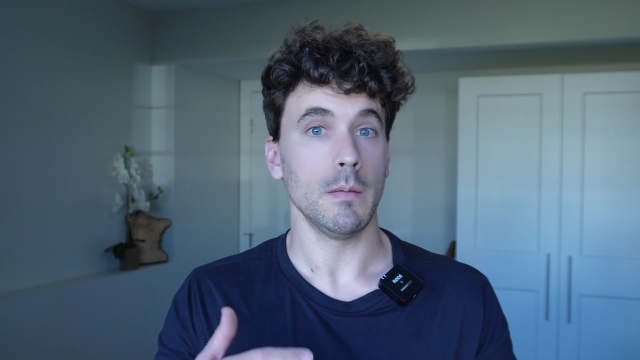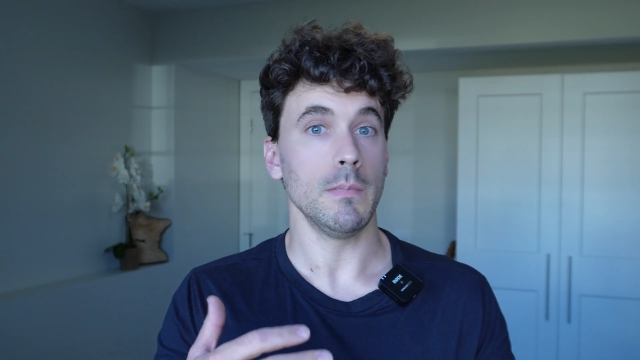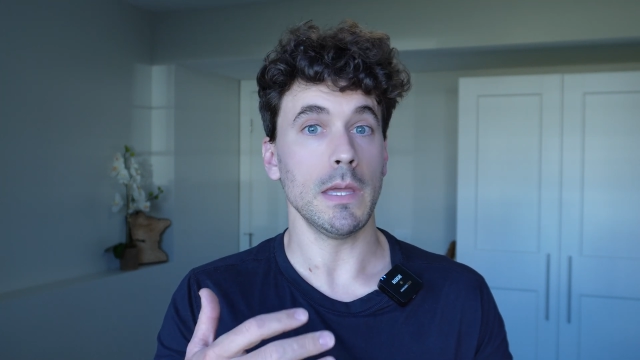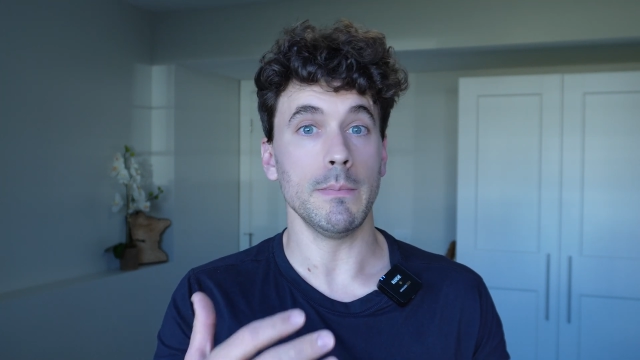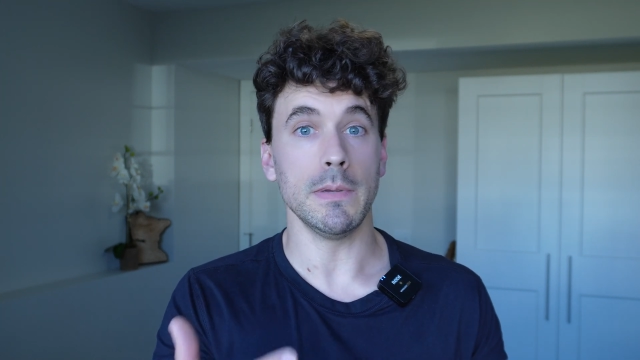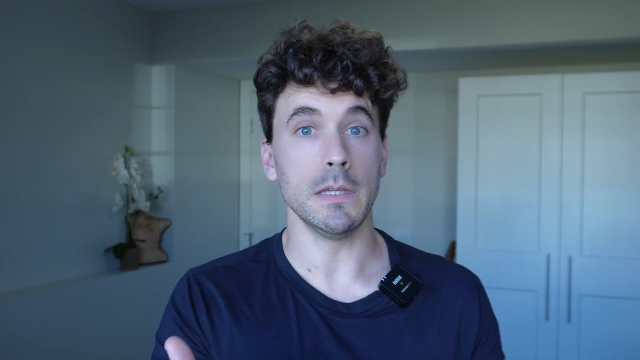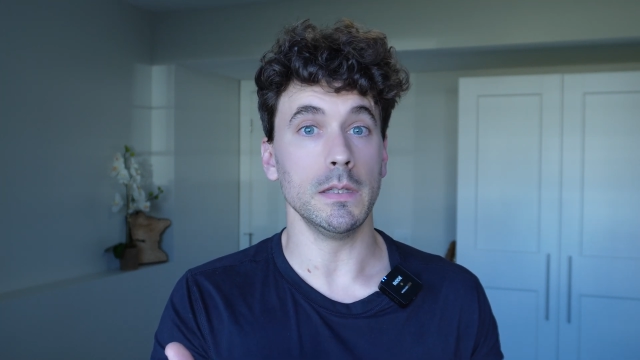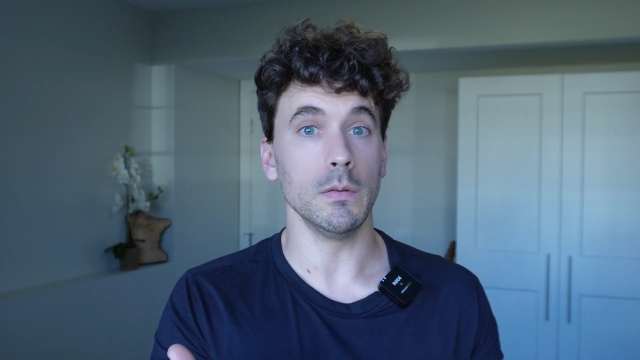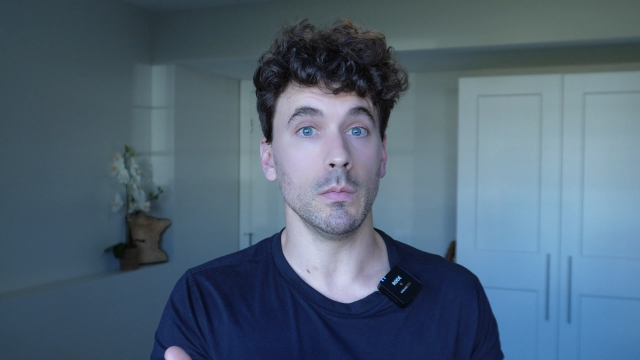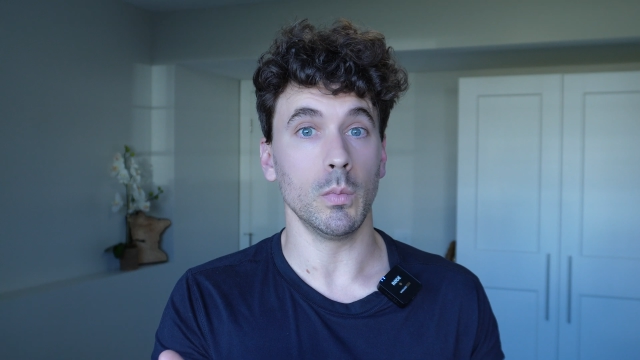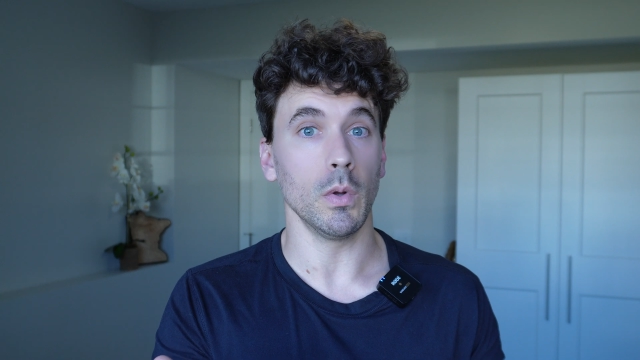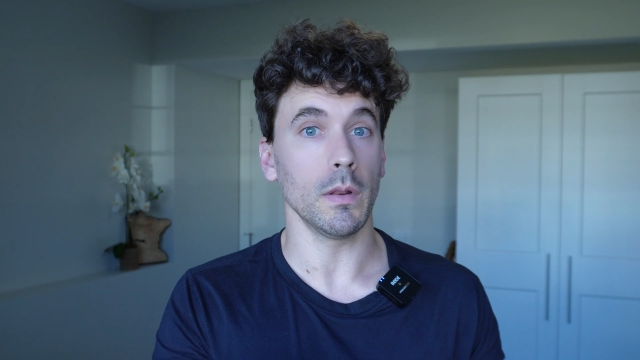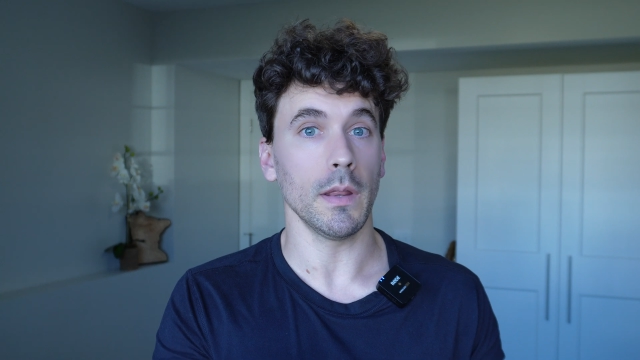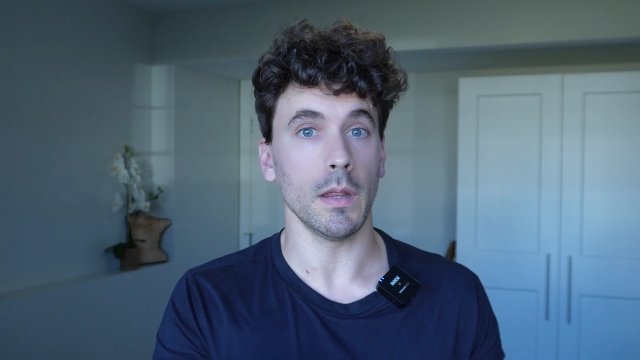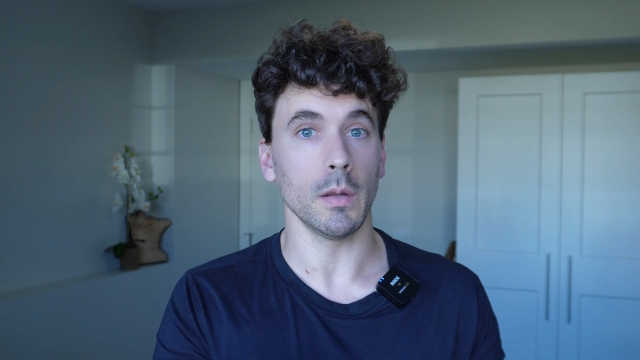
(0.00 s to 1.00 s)
maybe
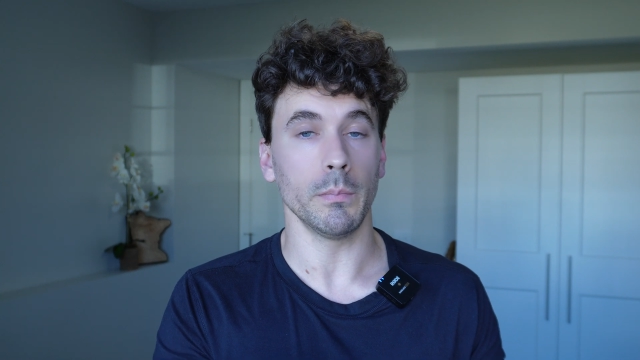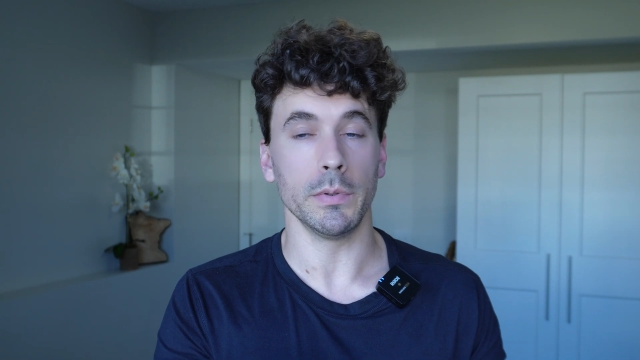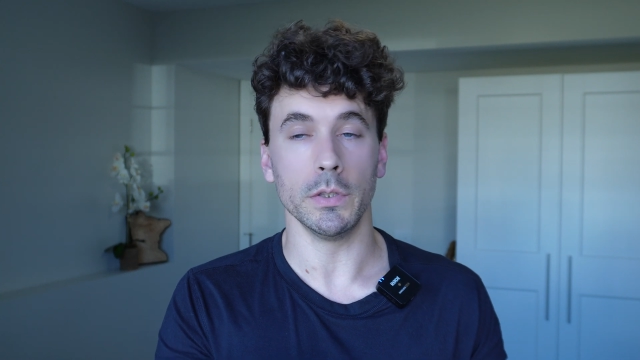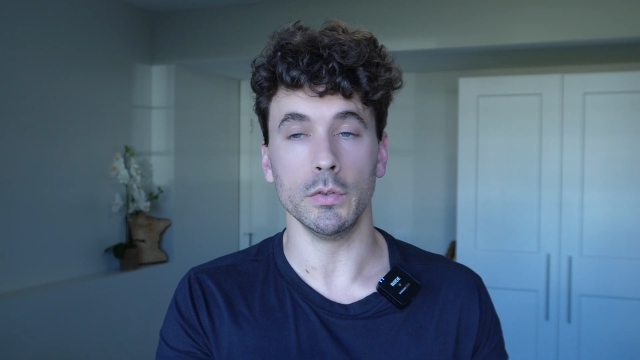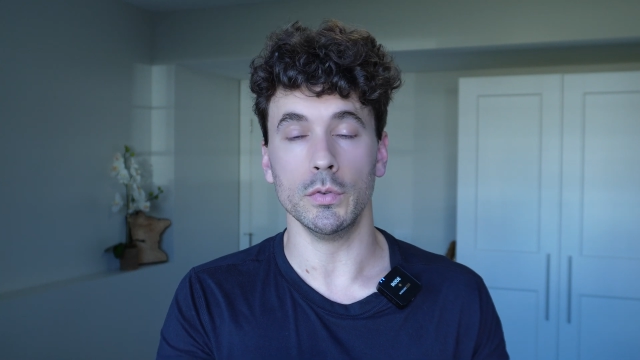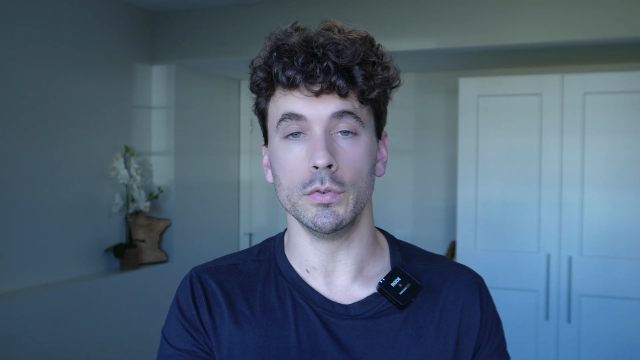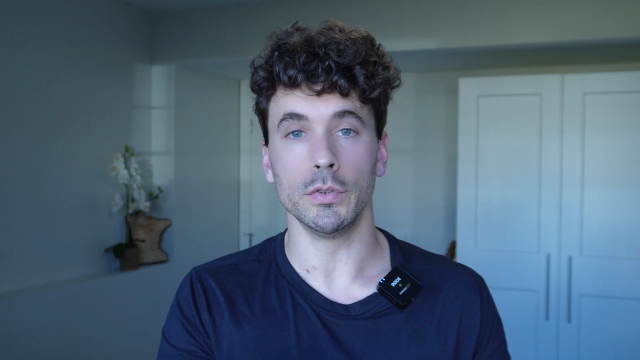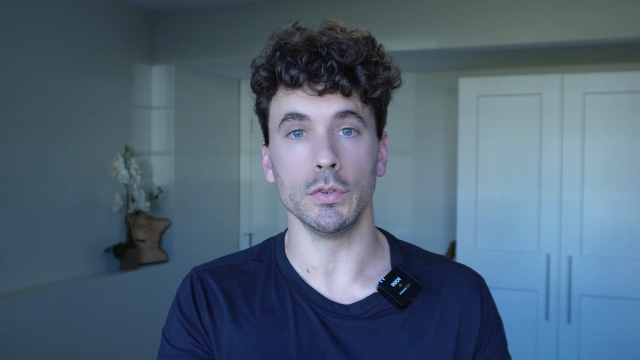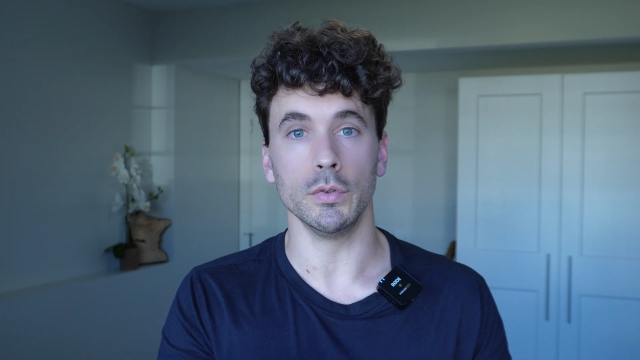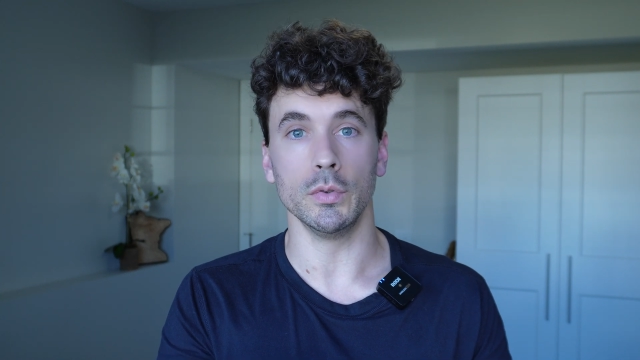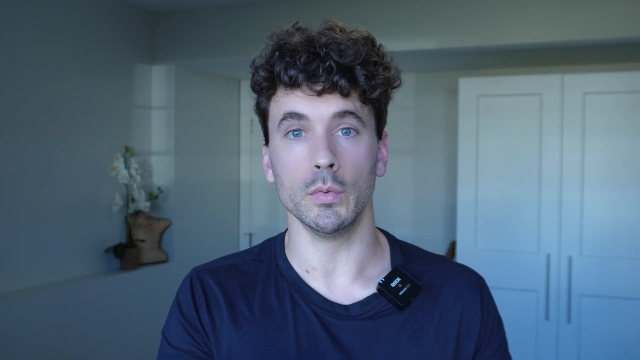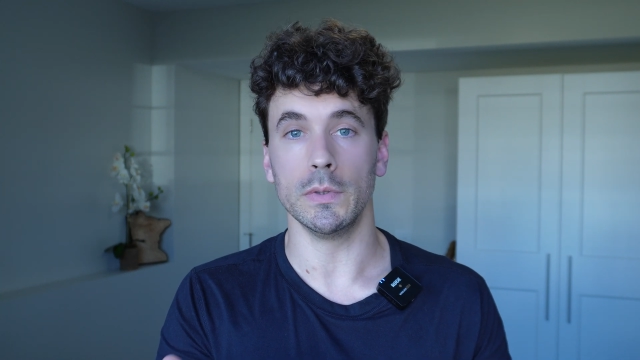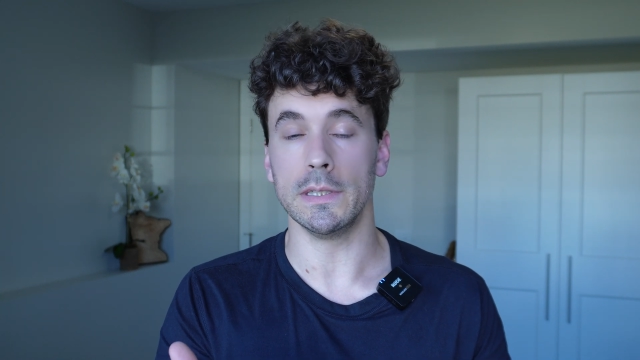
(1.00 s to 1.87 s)
will help you to